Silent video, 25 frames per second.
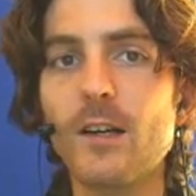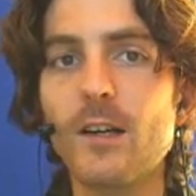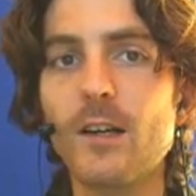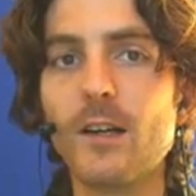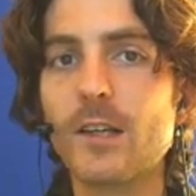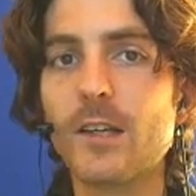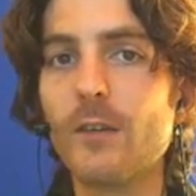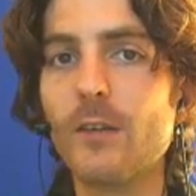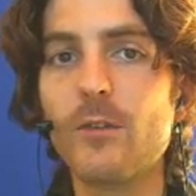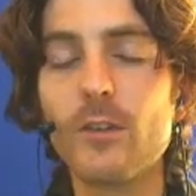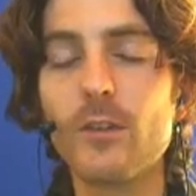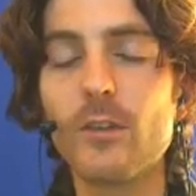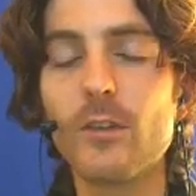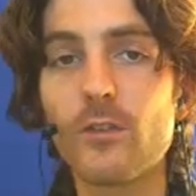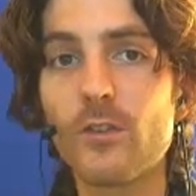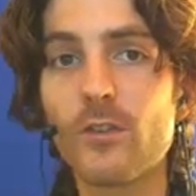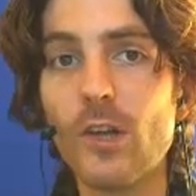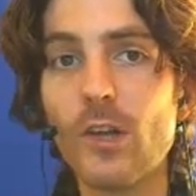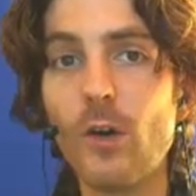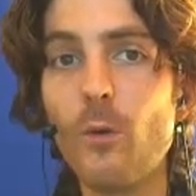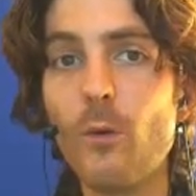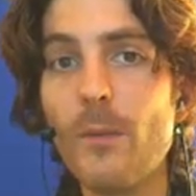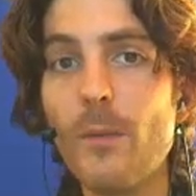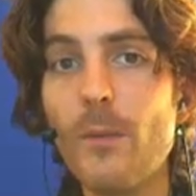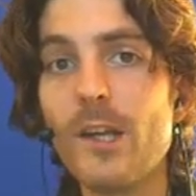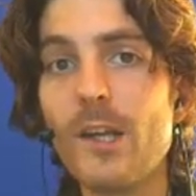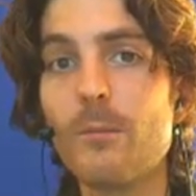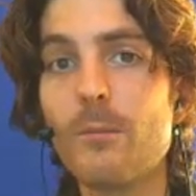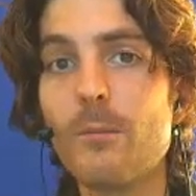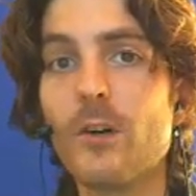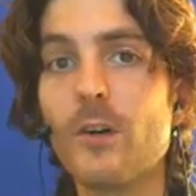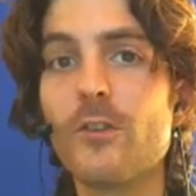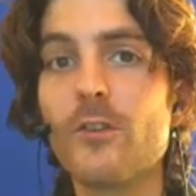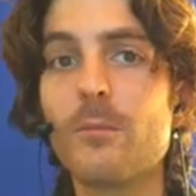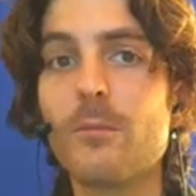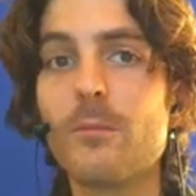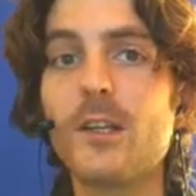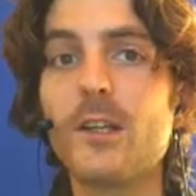gives you so many
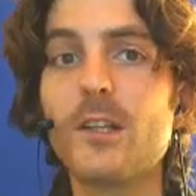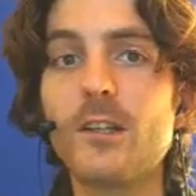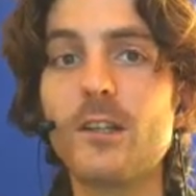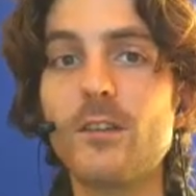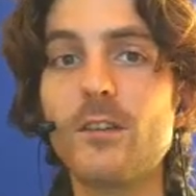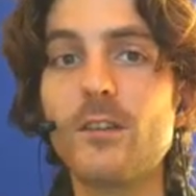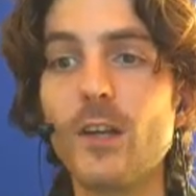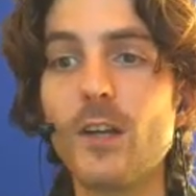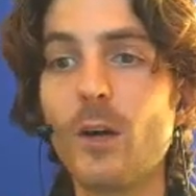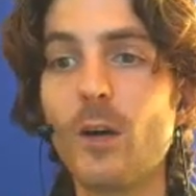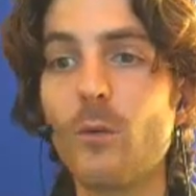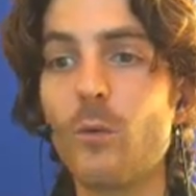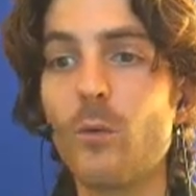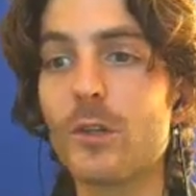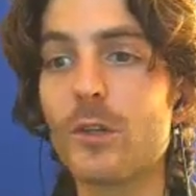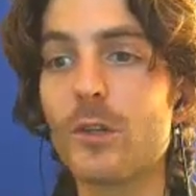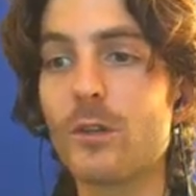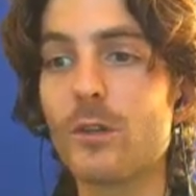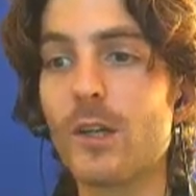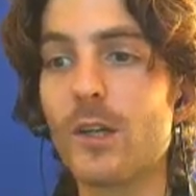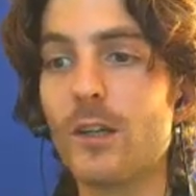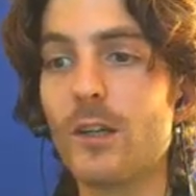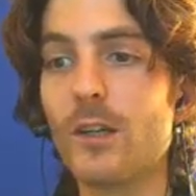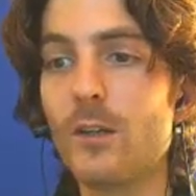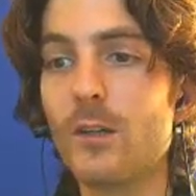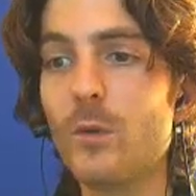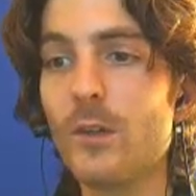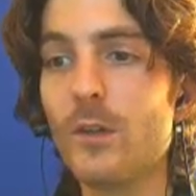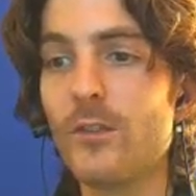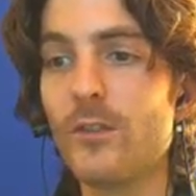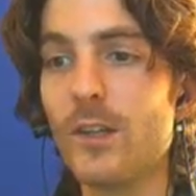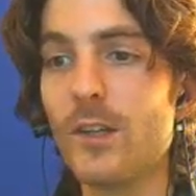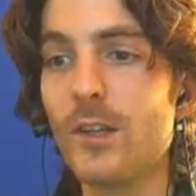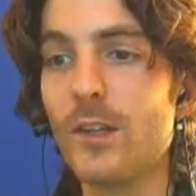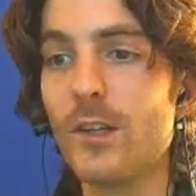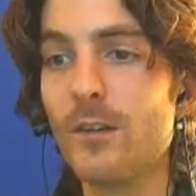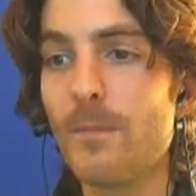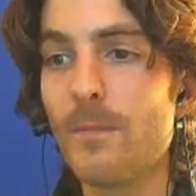possibilities what you can do with
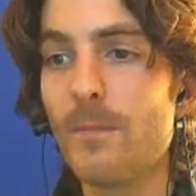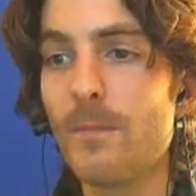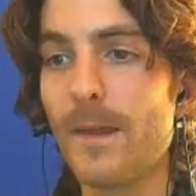it,